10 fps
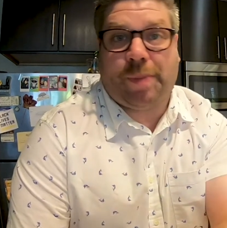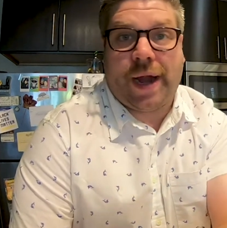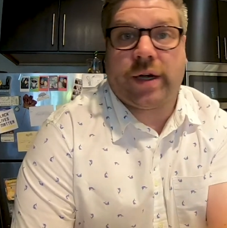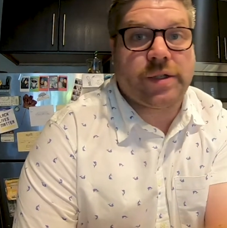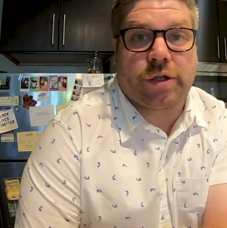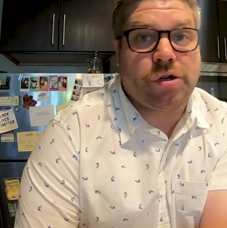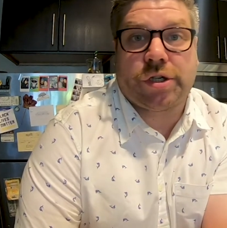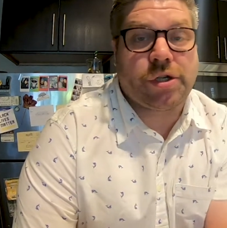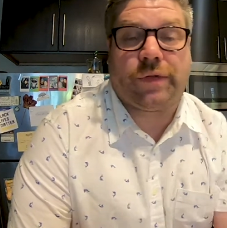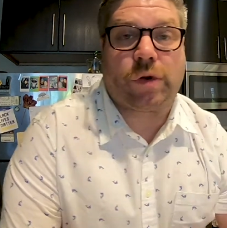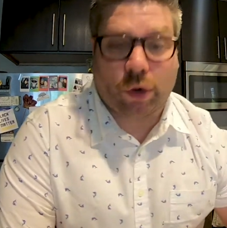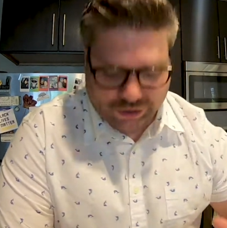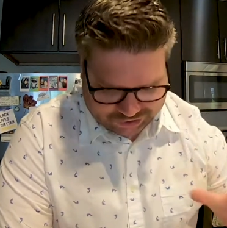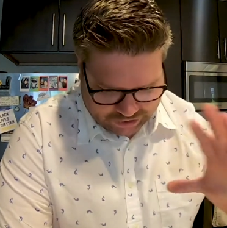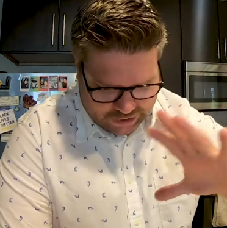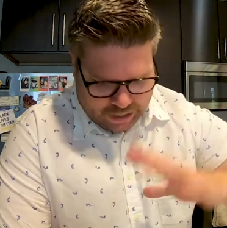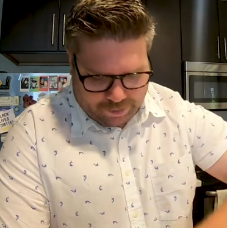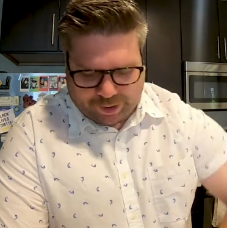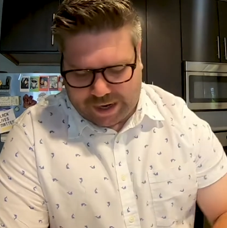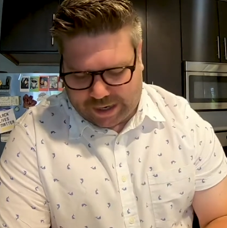pears are traditional, of course,
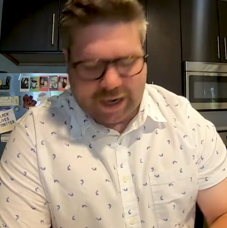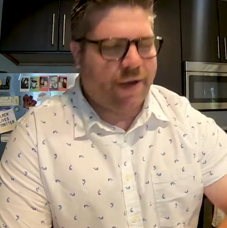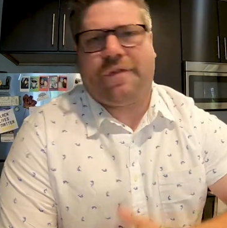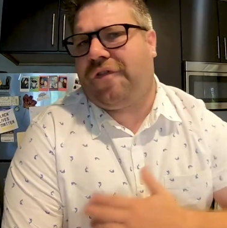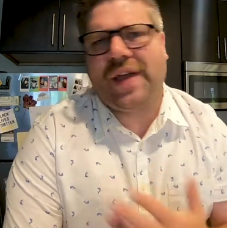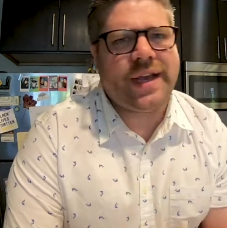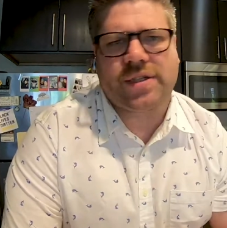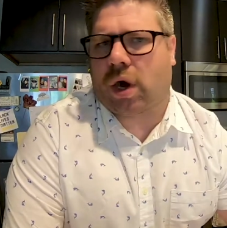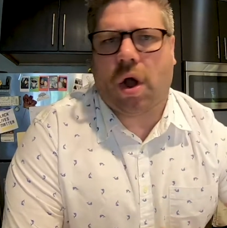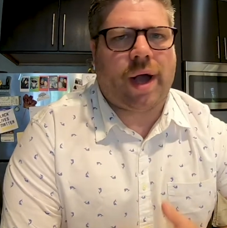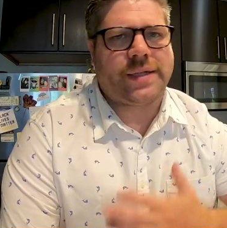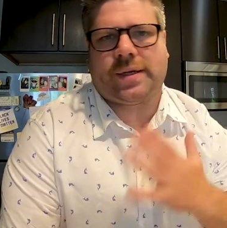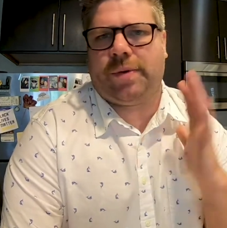but figs are awesome.